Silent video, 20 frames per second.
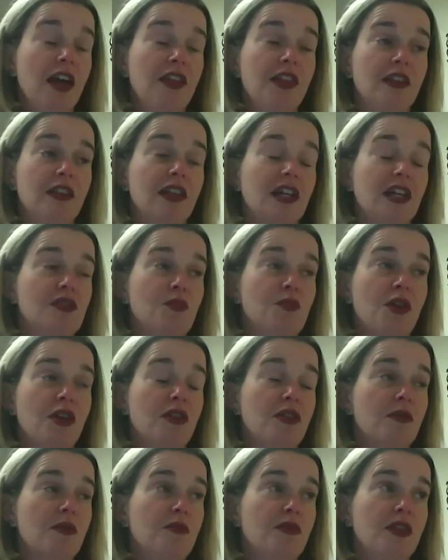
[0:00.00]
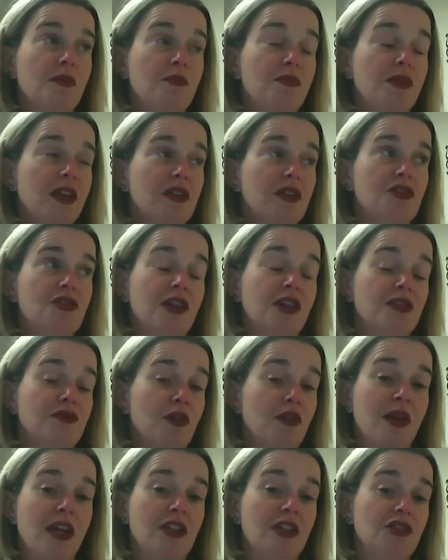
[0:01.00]
I think that's one of the, the biggest
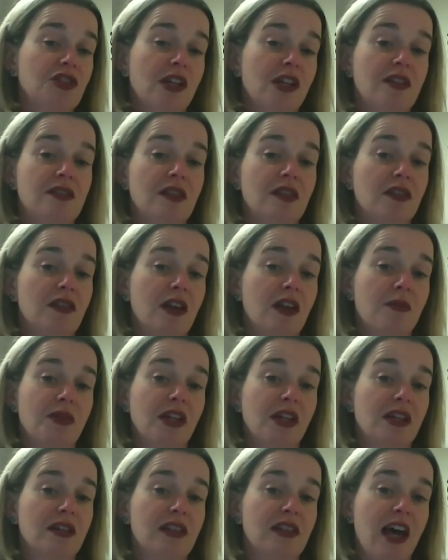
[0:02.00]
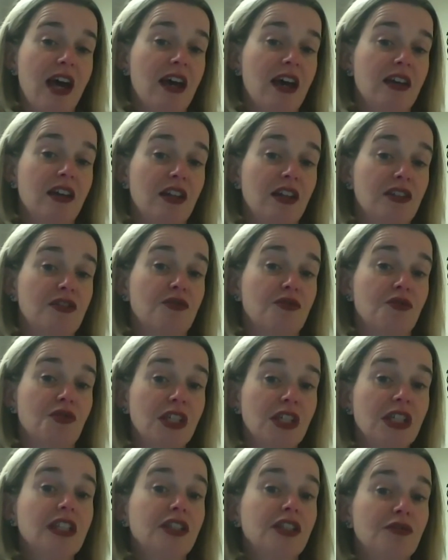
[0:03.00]
transformations that the company has had. And it's yeah.
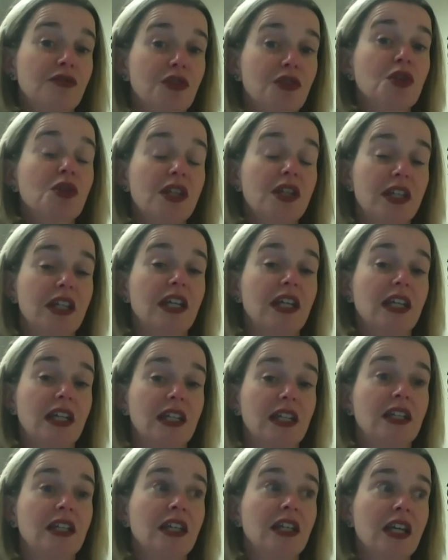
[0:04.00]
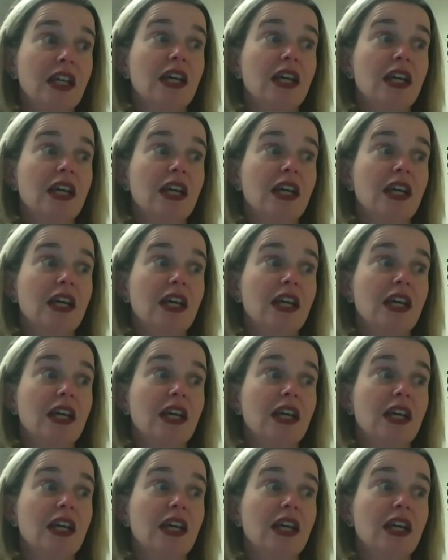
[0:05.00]
really rooted in,